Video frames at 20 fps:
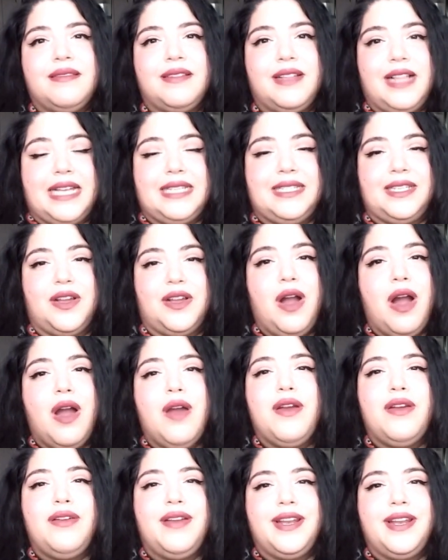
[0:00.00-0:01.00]
classic
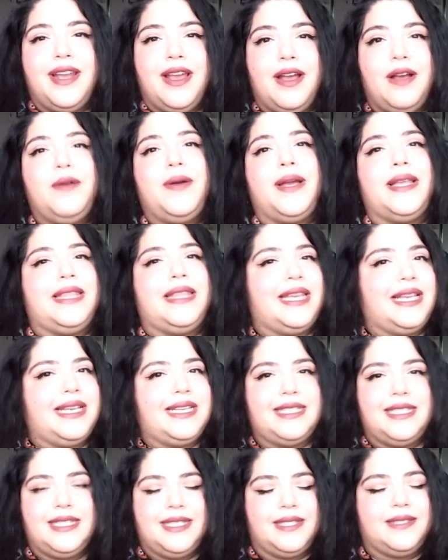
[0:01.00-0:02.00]
horror right now, I think
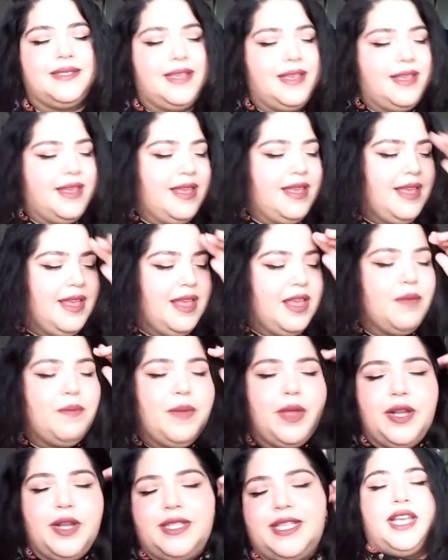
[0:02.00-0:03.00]
it's
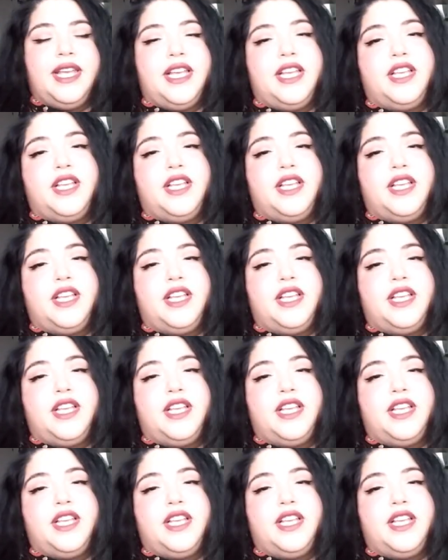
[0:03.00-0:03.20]
better to...